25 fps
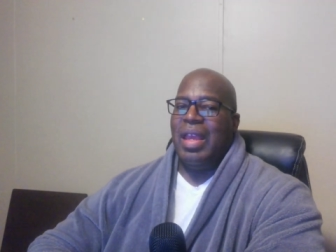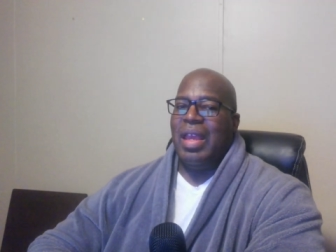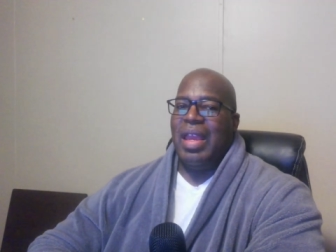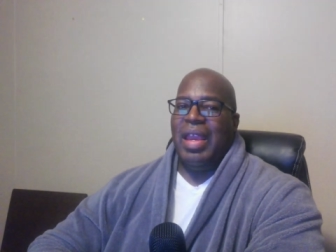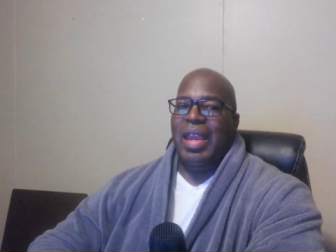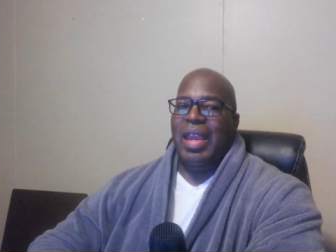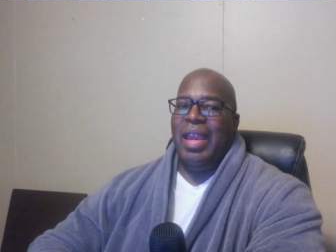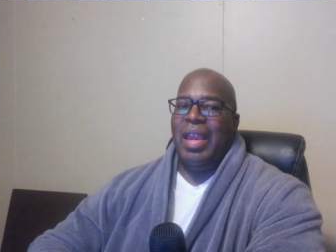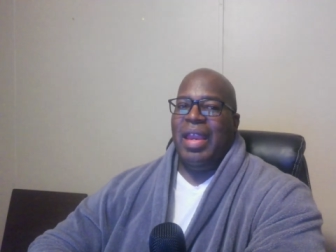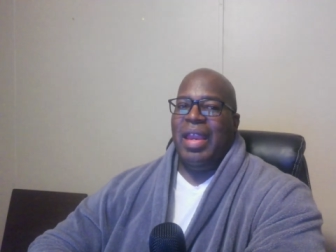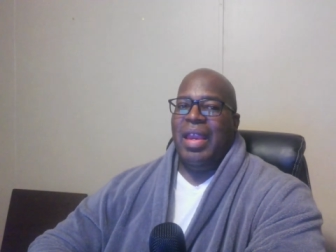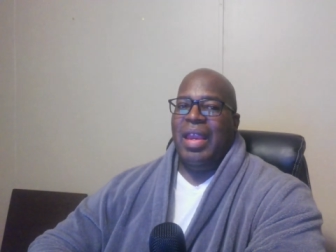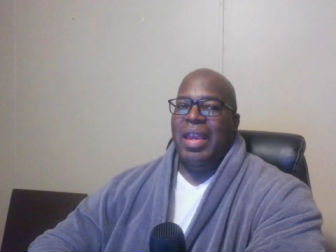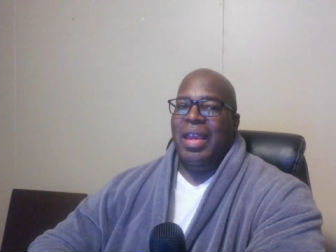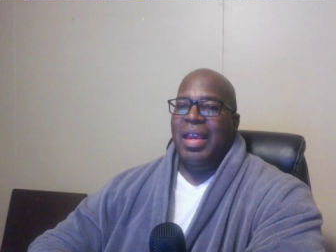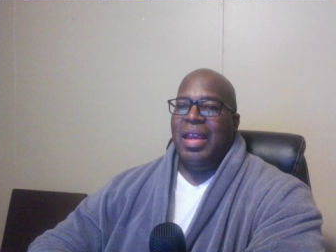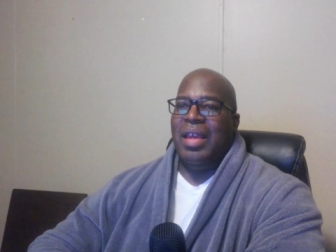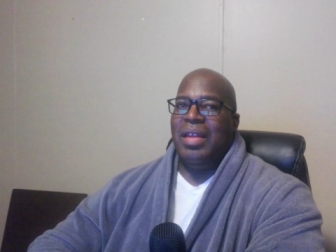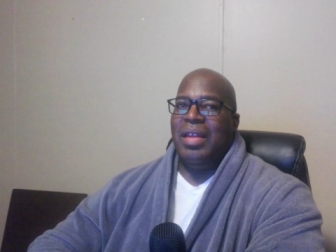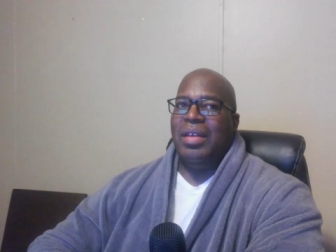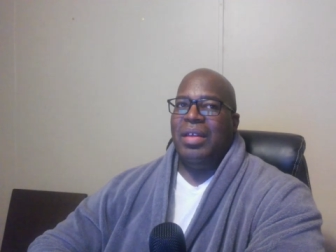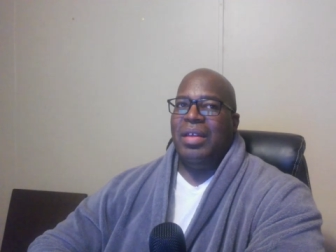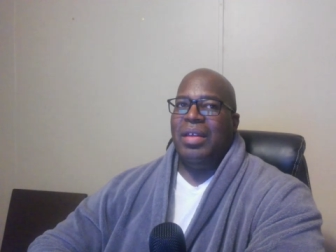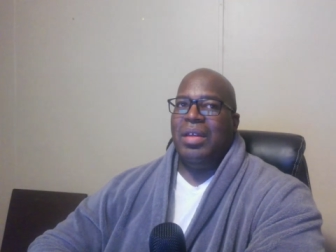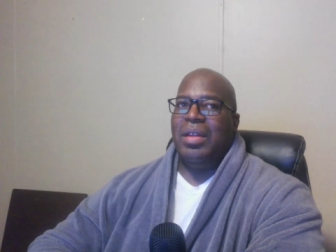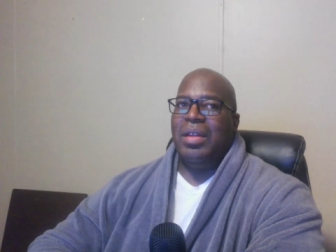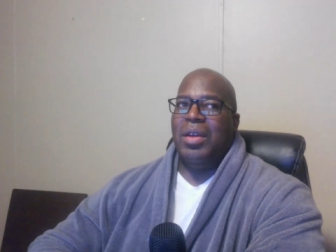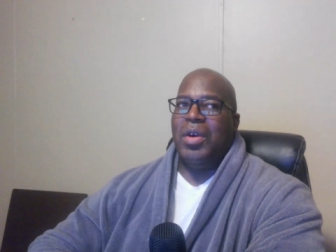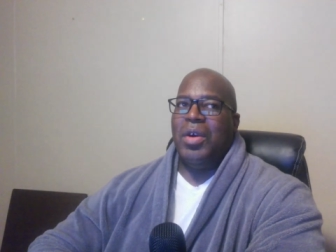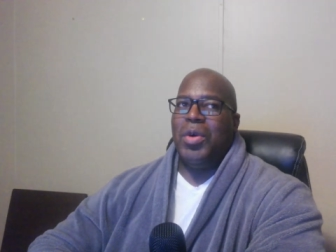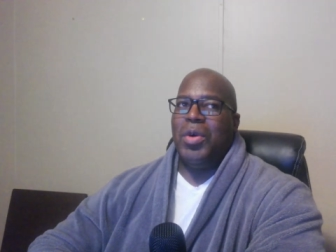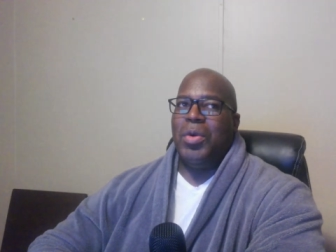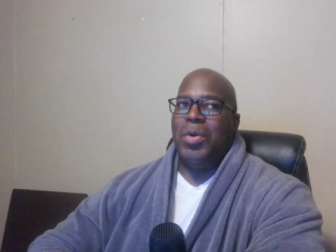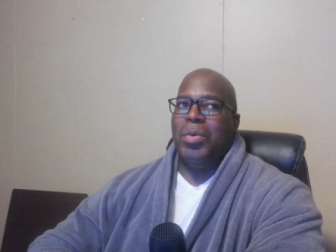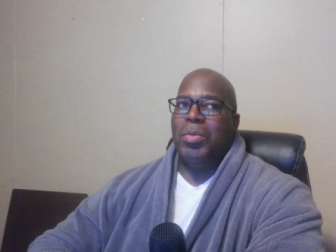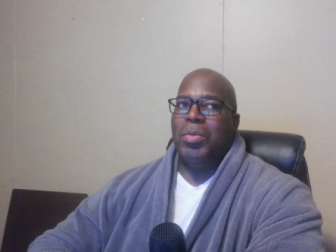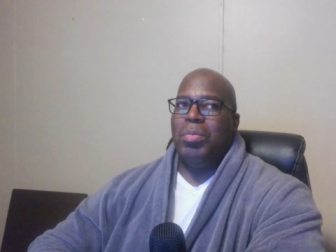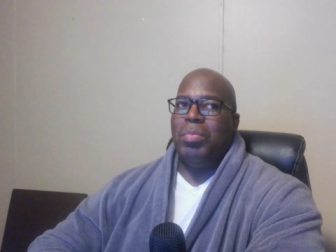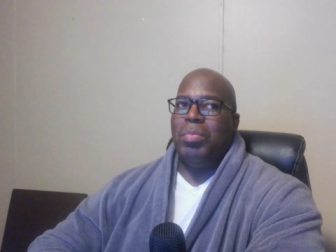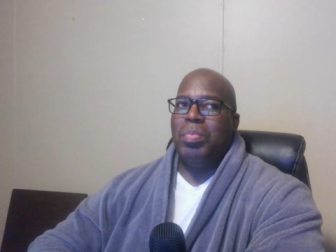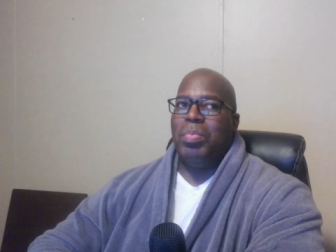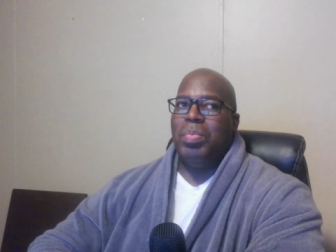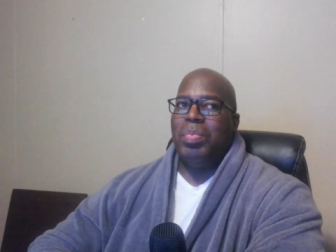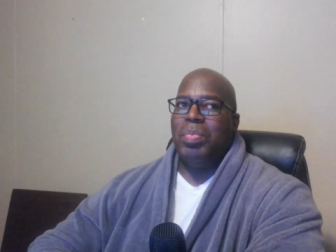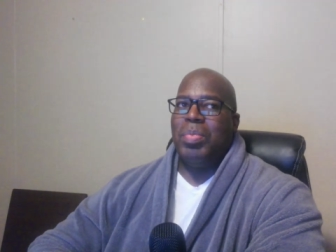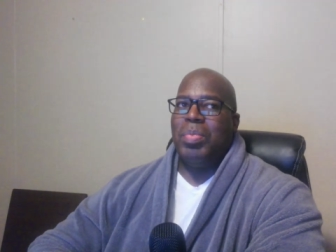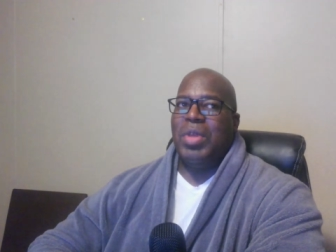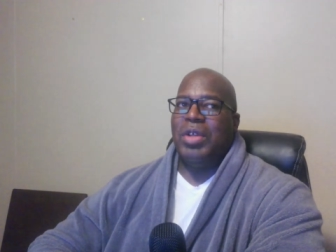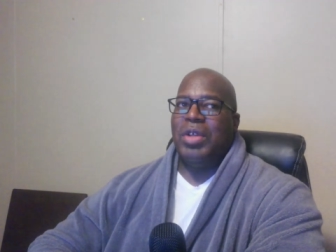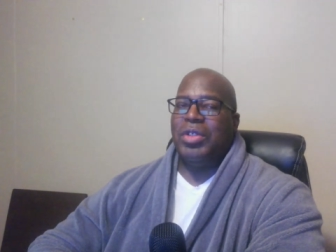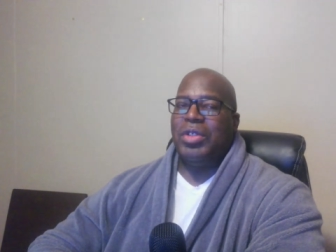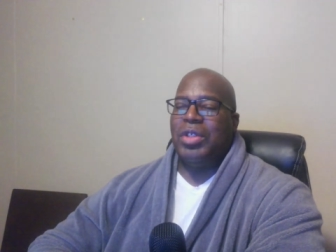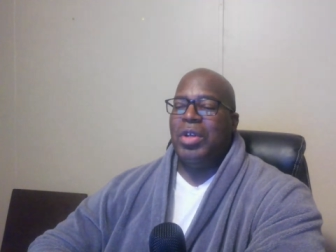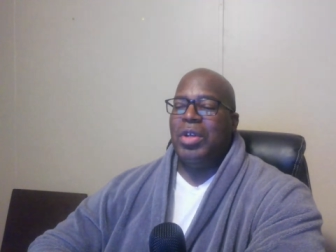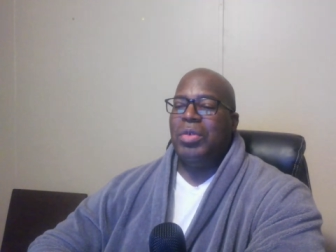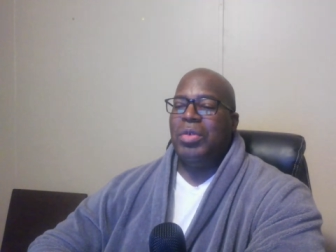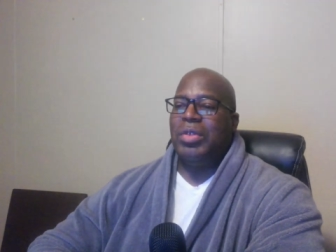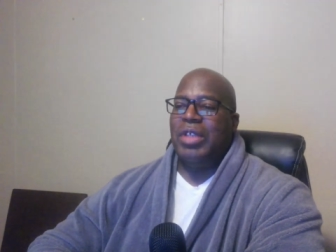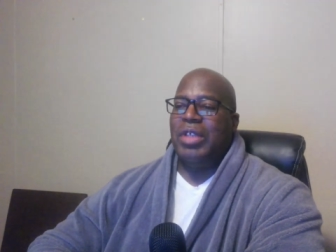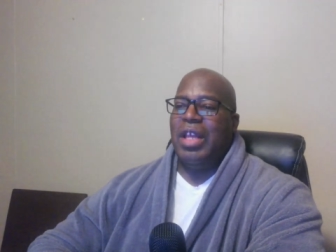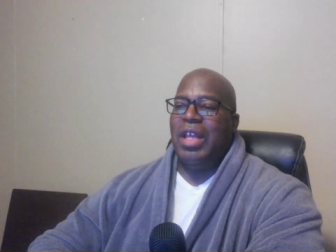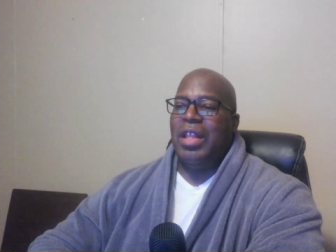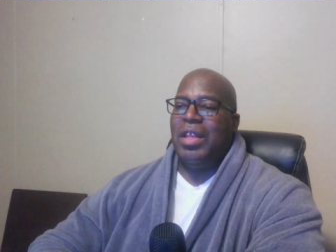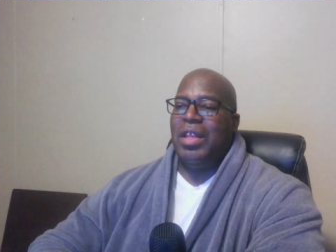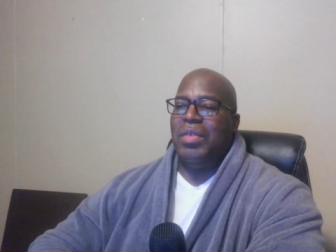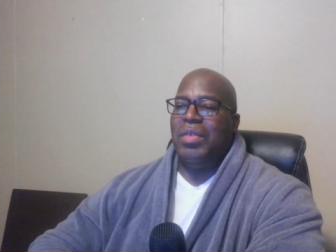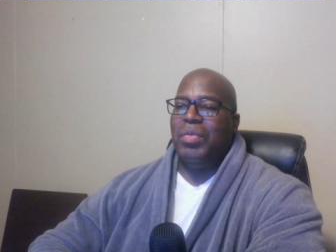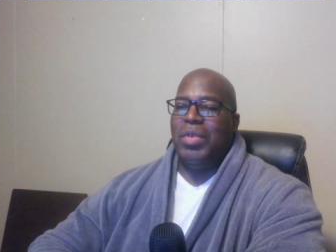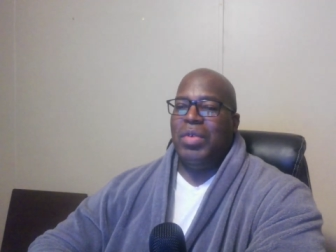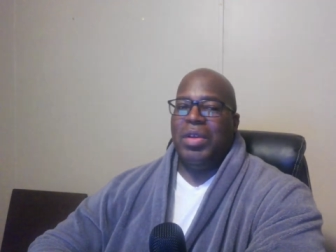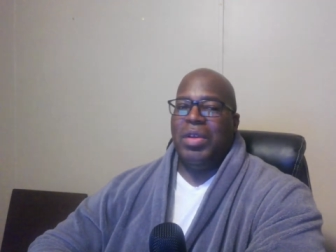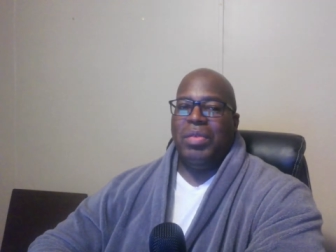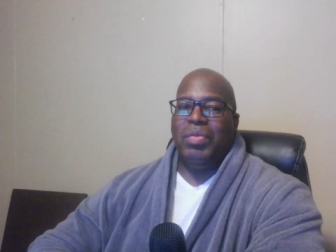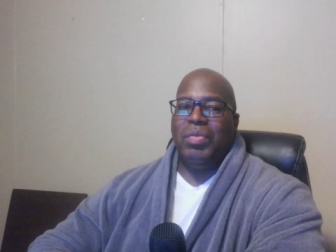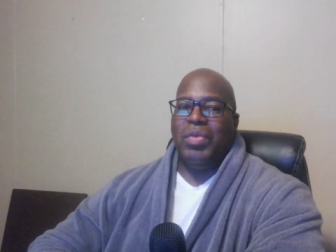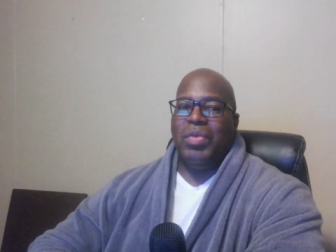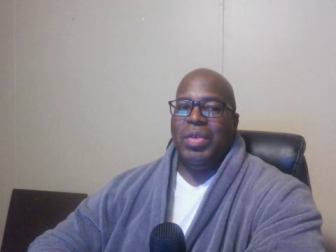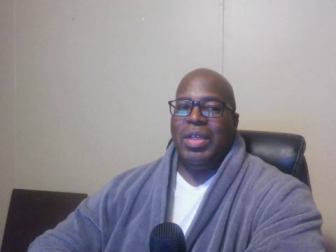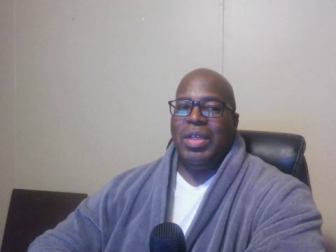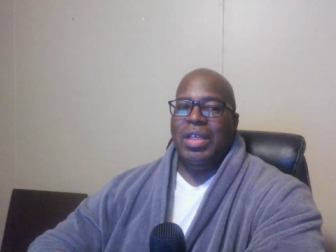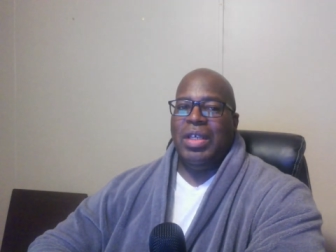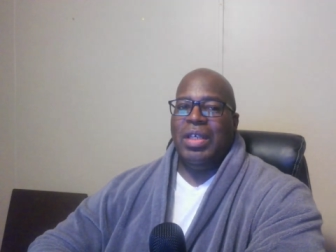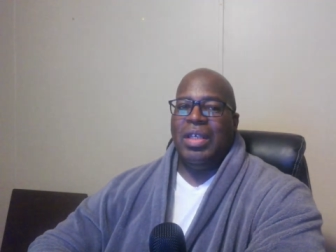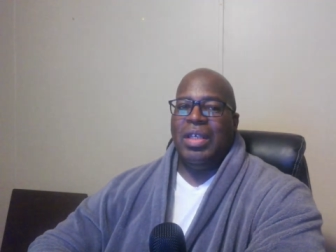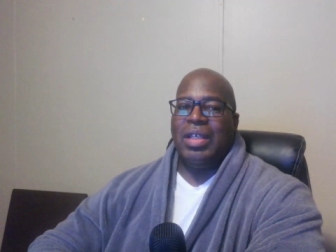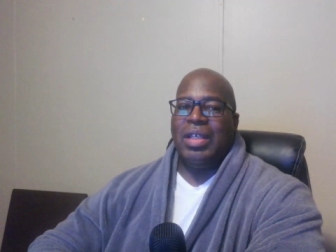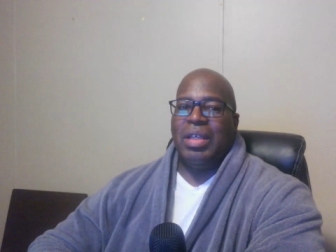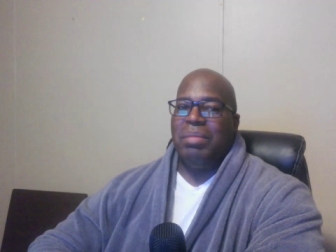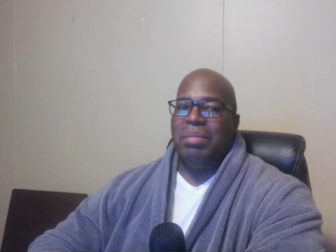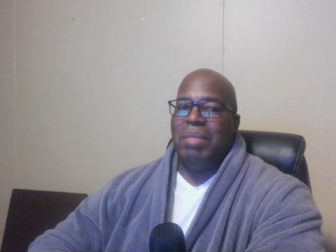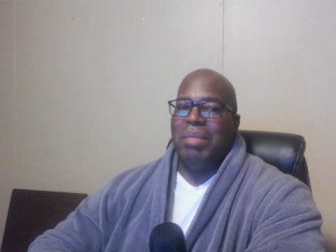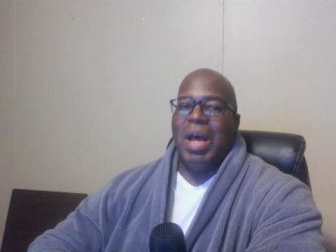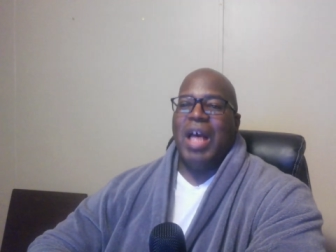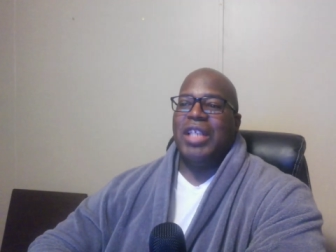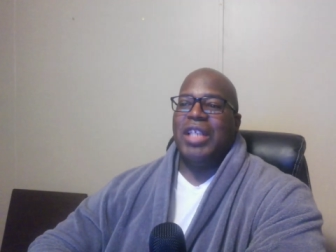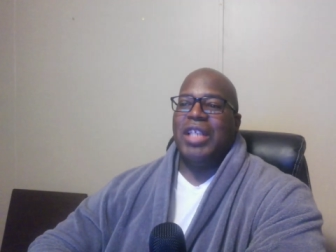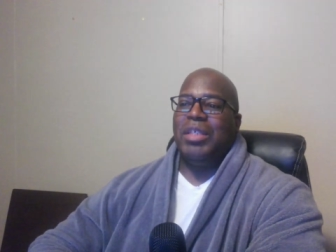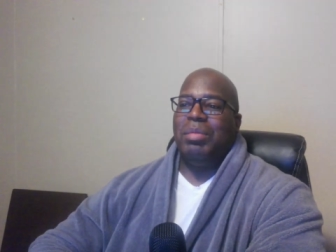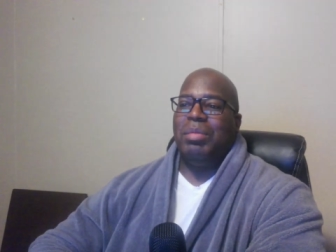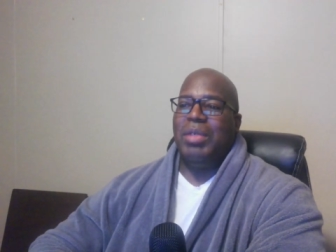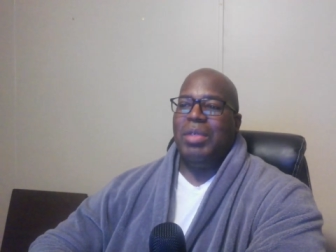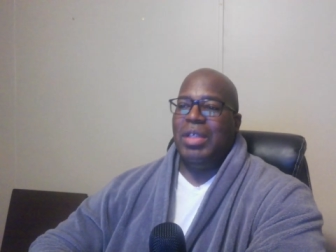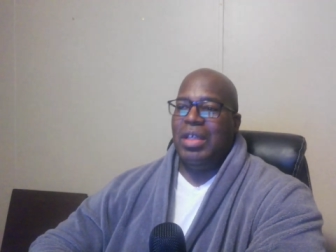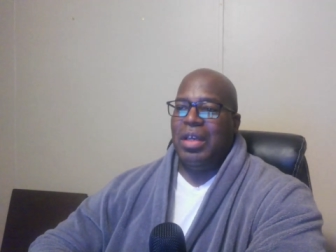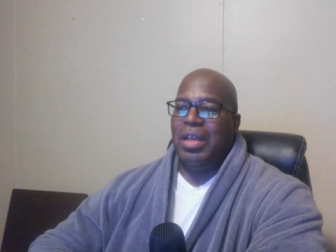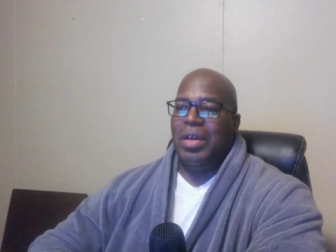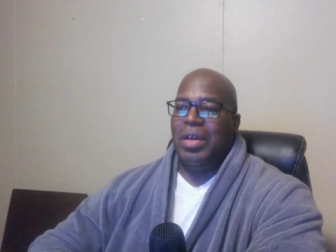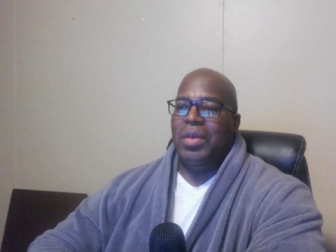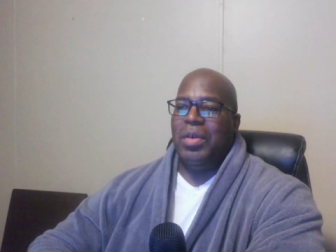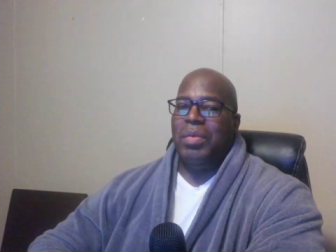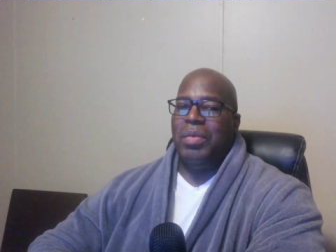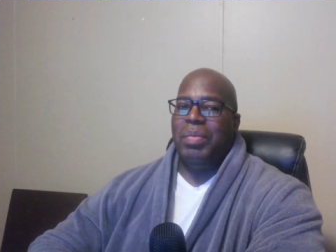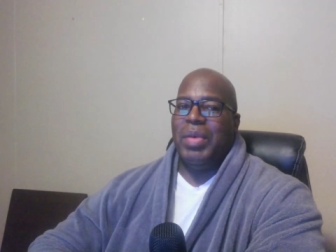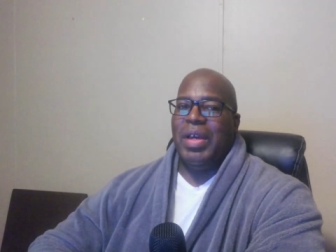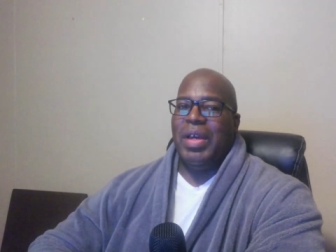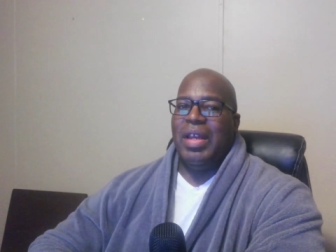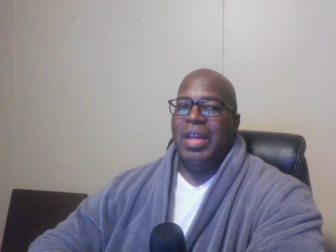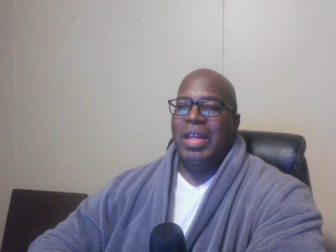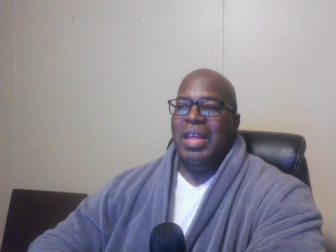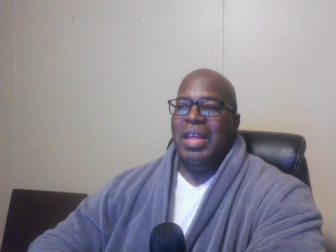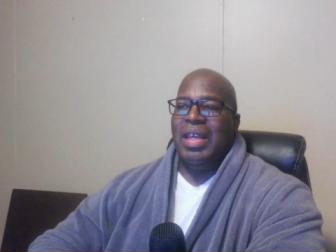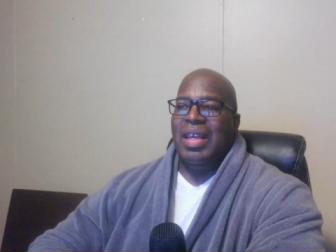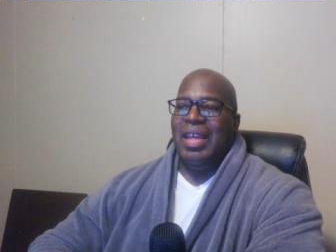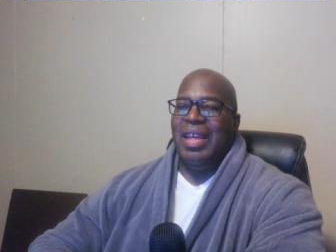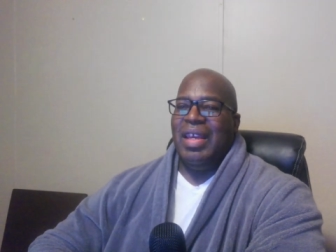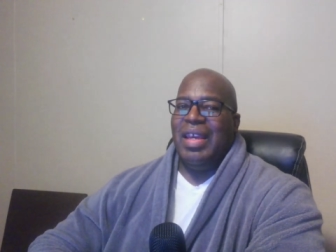And, you know, there's no telling when we can possibly go, but